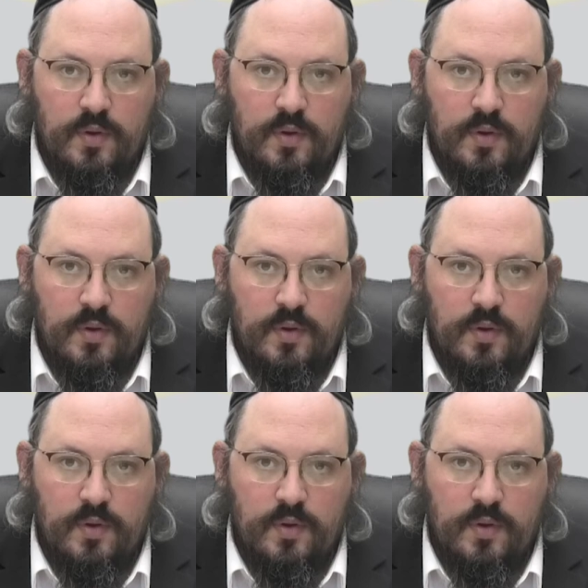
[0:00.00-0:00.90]

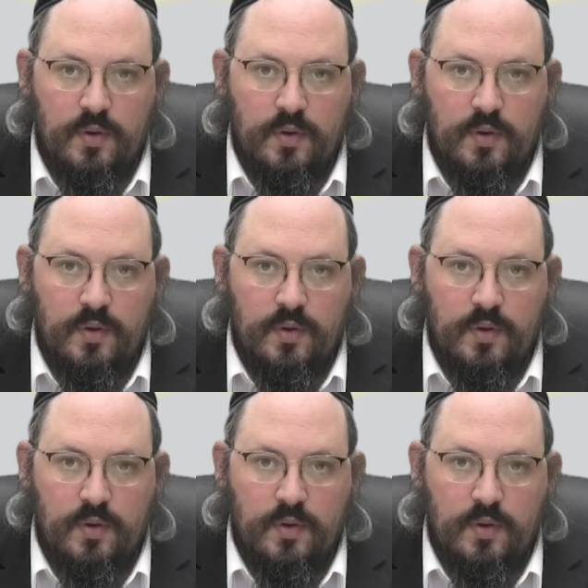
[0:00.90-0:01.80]

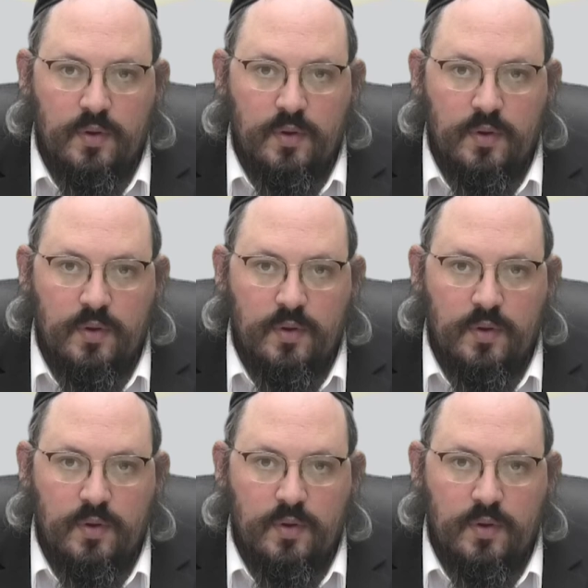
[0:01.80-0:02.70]

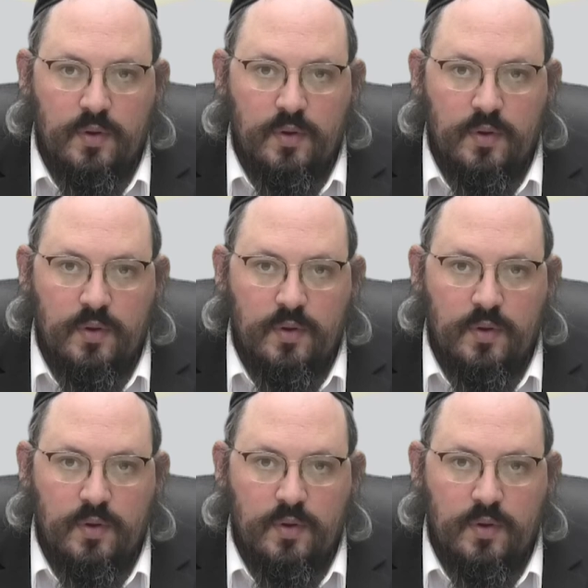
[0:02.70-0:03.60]

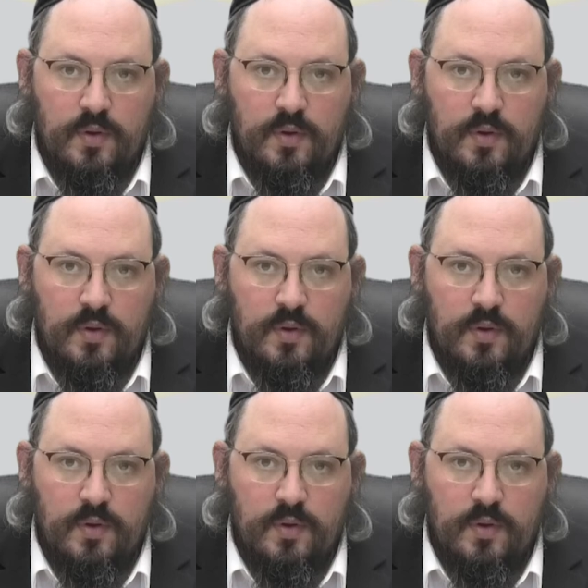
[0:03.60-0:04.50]

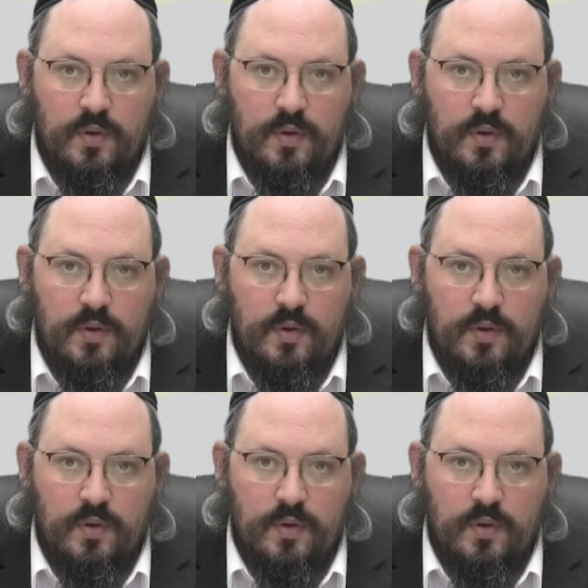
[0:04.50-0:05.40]

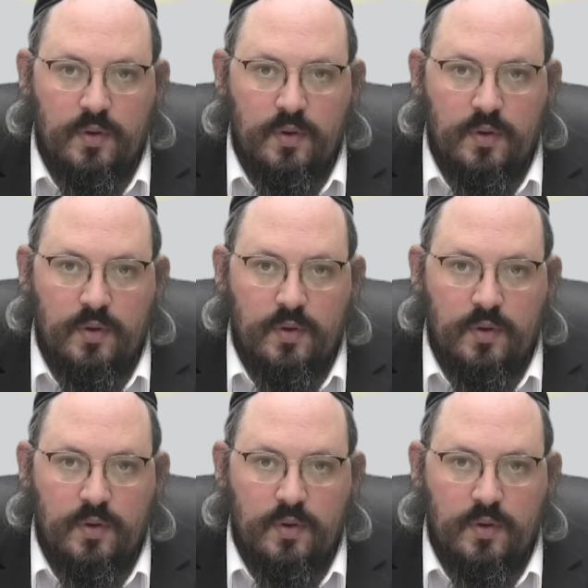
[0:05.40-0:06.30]

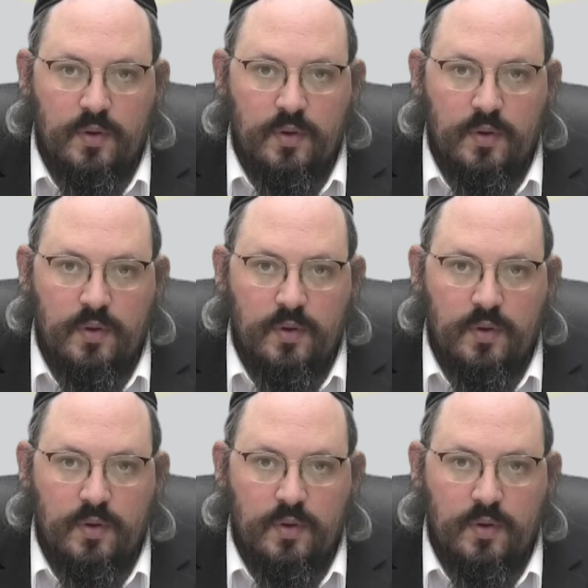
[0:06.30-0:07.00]
(no lip movement)